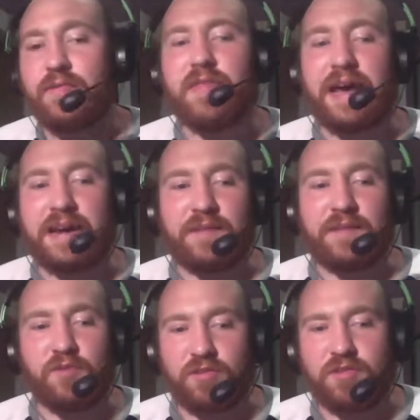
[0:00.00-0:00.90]
that
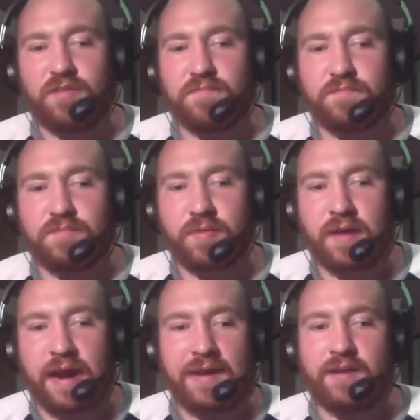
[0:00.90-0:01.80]
have just
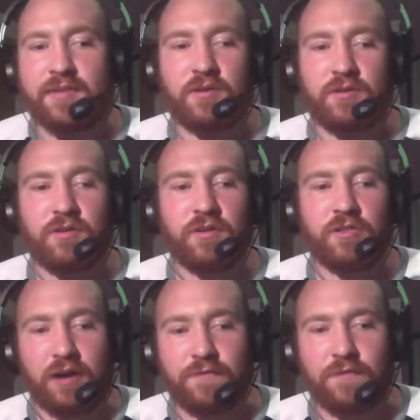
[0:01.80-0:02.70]
kind of turned
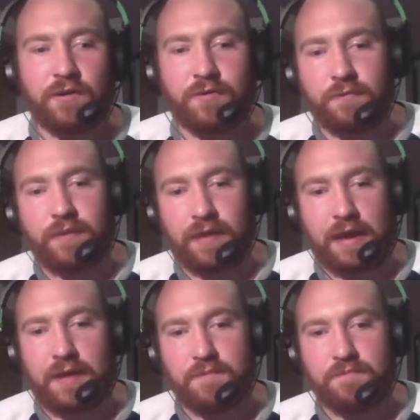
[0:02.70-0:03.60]
us off all from the
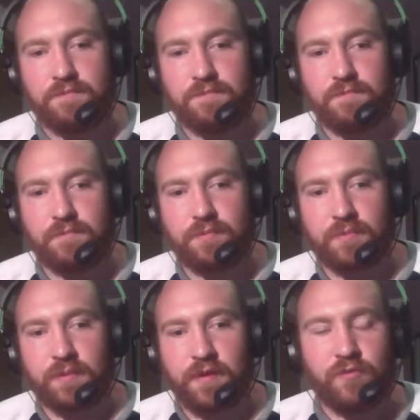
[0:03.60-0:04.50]
game
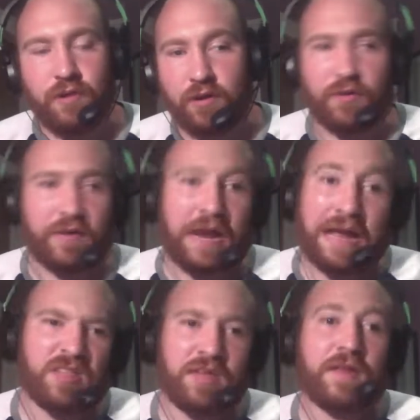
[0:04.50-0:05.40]
in general. And
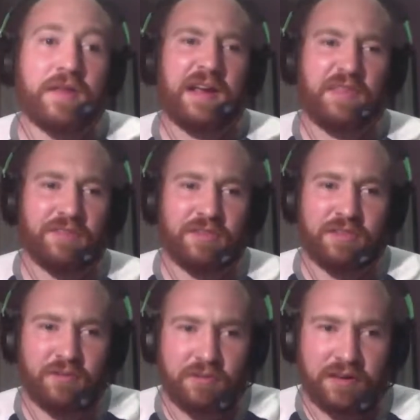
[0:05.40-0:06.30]
not to say that I hate the
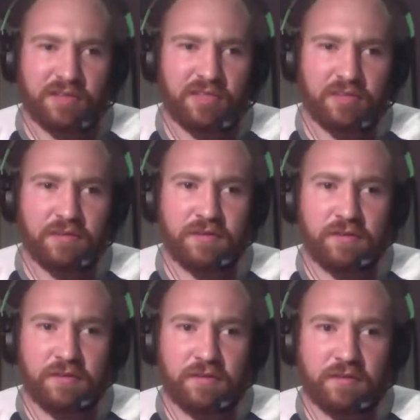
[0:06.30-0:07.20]
series,
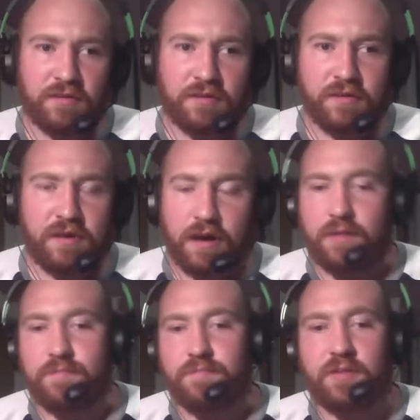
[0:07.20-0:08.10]

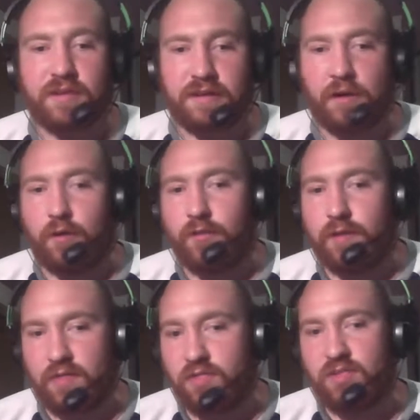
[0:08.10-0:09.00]
because I don't. I
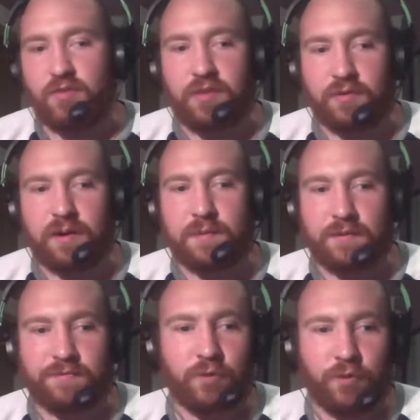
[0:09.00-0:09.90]
still think Rock Band
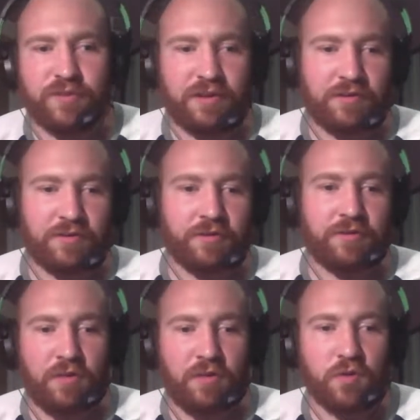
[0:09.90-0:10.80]
4 is a good,
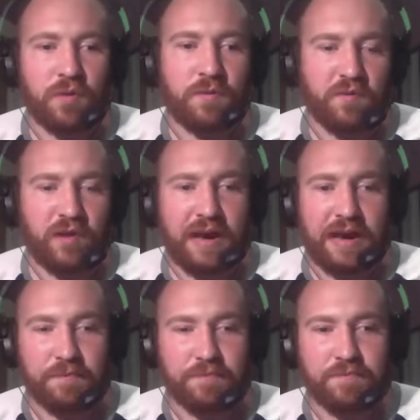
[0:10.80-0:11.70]
enjoyable
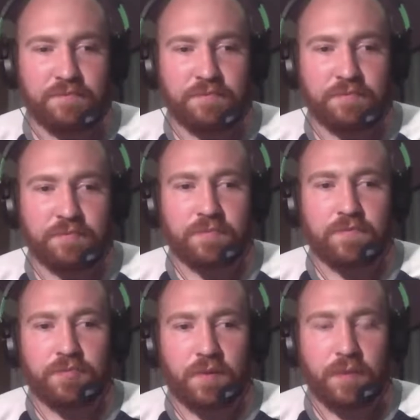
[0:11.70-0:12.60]
time.
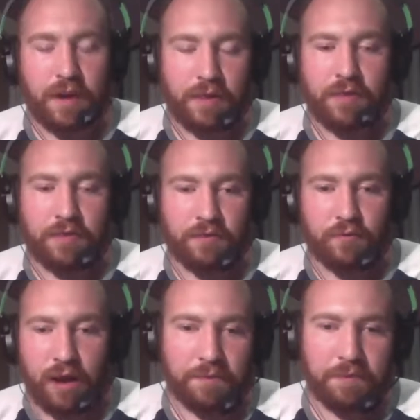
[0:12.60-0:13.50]
But I think that
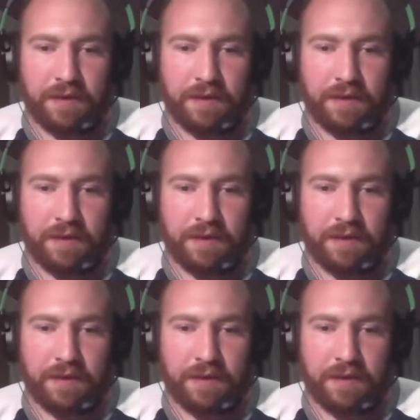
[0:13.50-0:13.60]
Rock Band,